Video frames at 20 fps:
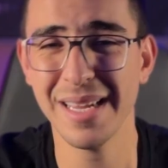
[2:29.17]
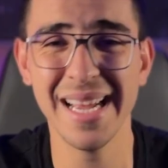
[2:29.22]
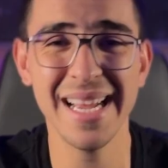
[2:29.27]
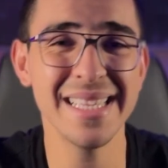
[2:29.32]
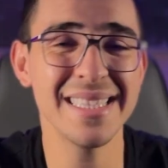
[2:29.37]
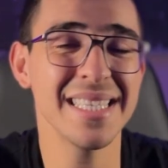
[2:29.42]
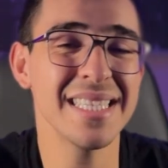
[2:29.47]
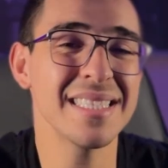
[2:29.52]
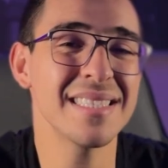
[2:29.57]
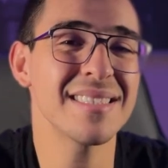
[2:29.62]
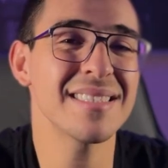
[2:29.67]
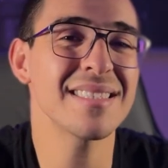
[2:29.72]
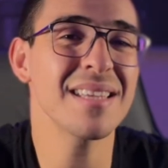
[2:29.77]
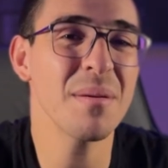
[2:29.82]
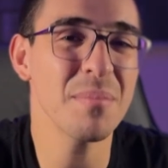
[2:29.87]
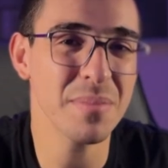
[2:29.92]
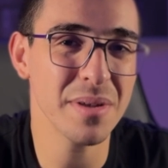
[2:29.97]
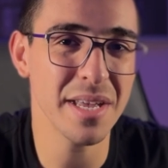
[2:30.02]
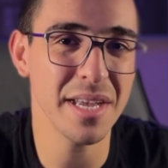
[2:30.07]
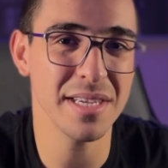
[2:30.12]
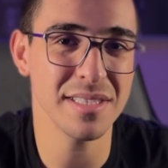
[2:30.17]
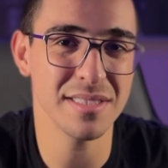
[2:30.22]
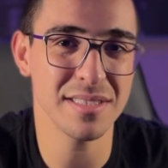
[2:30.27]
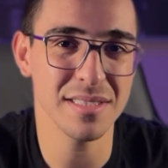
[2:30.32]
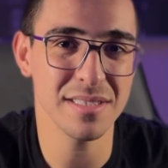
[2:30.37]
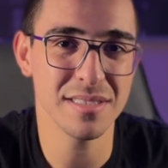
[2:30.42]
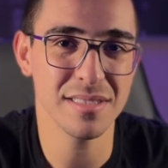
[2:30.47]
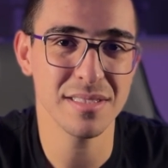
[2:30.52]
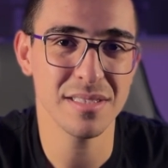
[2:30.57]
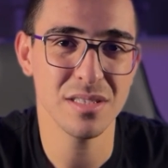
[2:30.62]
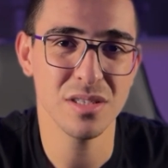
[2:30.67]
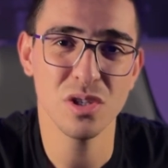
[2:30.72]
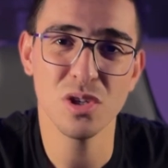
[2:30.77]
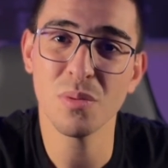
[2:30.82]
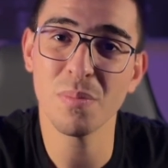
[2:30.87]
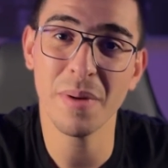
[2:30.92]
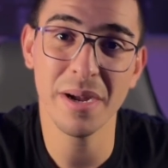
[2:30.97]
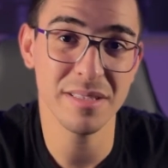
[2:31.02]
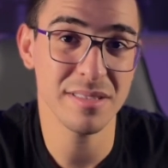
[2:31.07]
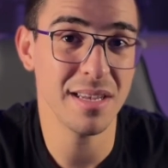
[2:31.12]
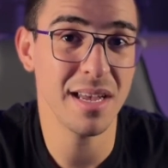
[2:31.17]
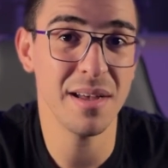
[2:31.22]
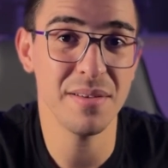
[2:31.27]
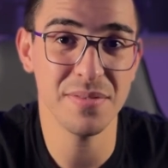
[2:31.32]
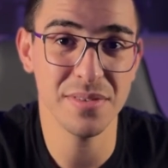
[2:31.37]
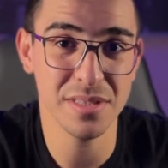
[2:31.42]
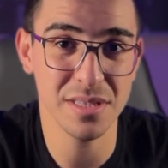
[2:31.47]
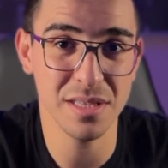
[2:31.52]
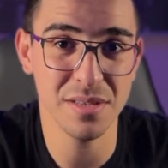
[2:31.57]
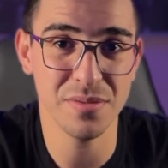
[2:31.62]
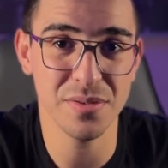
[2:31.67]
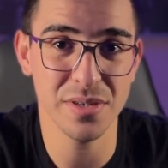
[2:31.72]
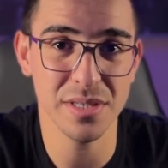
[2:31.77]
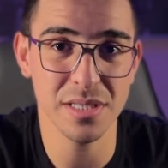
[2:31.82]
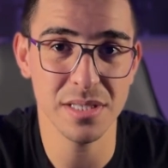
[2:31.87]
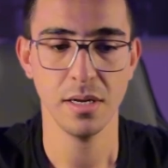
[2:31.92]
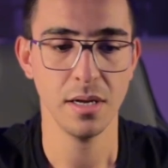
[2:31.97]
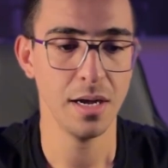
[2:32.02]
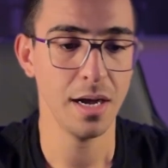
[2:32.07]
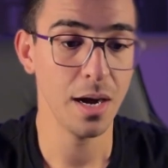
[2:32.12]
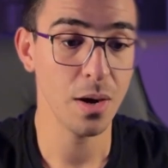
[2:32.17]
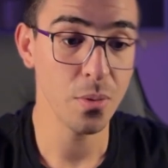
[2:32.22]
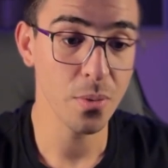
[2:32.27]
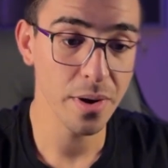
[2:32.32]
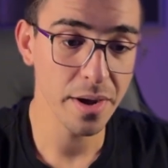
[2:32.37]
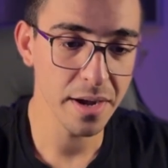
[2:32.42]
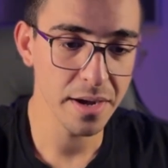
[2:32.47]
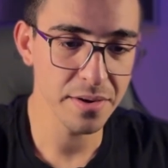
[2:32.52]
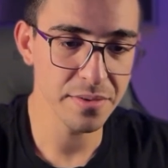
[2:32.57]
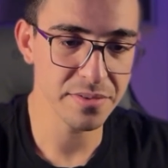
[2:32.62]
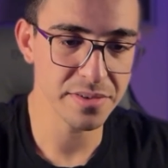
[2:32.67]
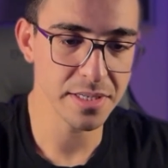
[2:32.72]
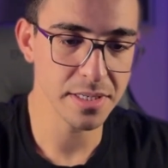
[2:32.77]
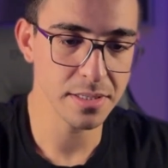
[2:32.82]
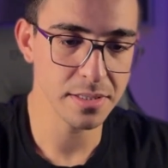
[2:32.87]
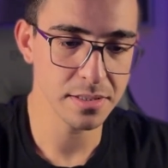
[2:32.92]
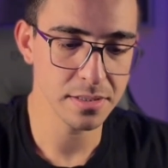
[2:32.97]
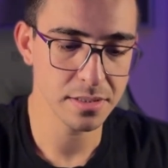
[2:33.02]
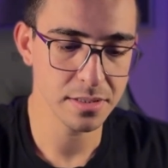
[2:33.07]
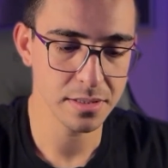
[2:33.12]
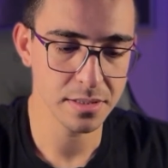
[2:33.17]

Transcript: and in some cases, you might have it different. However,